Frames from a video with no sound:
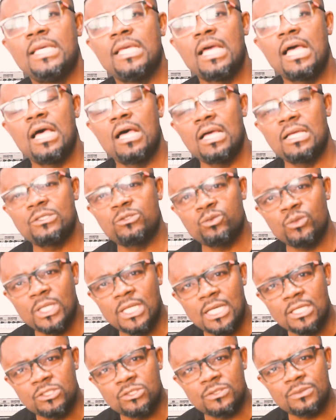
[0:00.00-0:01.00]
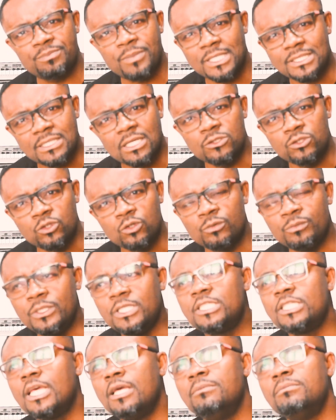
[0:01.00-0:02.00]
as well as Pastor Joe
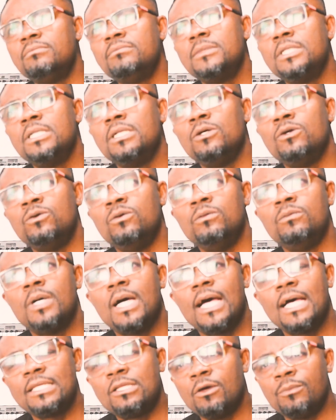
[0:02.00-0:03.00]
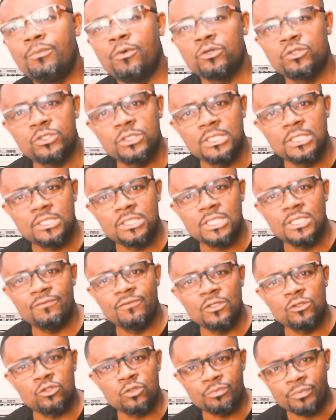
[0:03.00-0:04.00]
Bichem, whom I had the opportunity
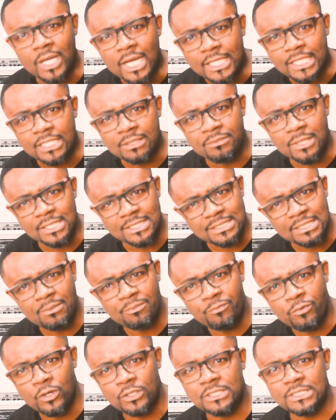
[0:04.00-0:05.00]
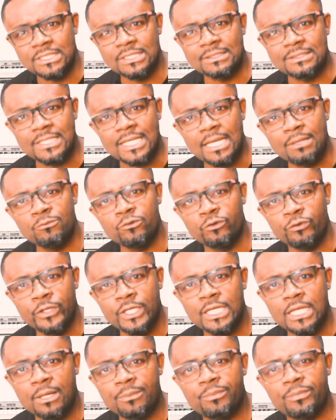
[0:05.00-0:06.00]
even to back him at some point in time
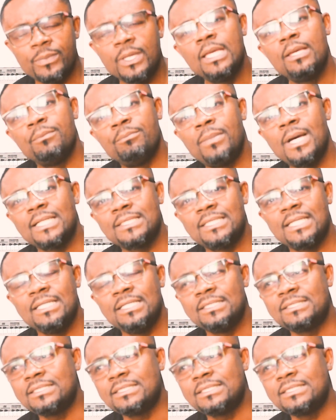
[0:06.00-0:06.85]
growing up back then in